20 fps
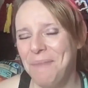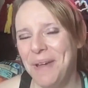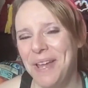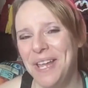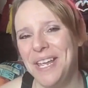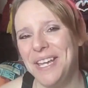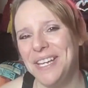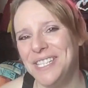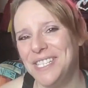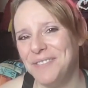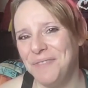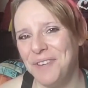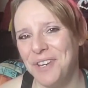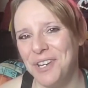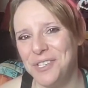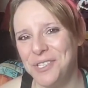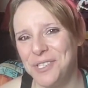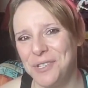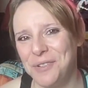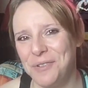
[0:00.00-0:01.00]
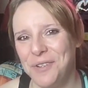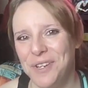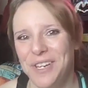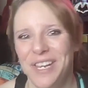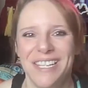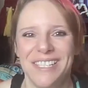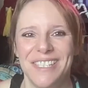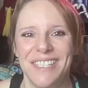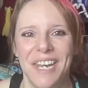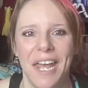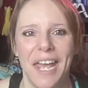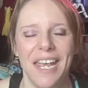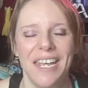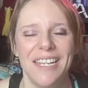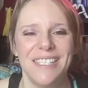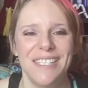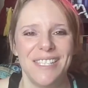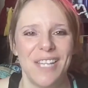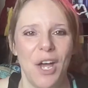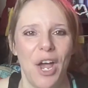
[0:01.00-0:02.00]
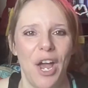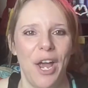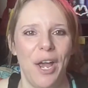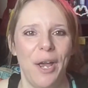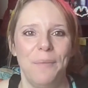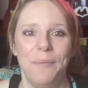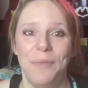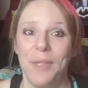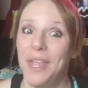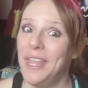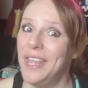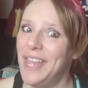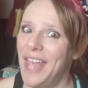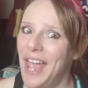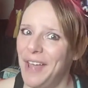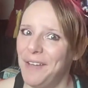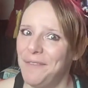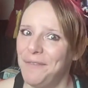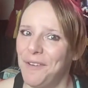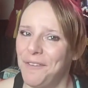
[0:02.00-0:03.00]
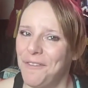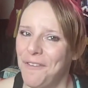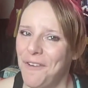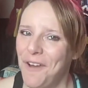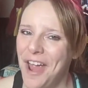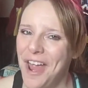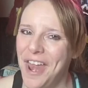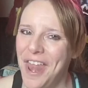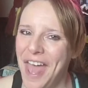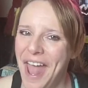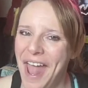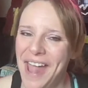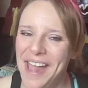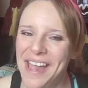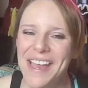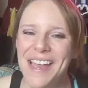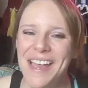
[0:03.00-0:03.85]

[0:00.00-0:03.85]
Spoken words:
My kids finished school yesterday, so yay for Friday.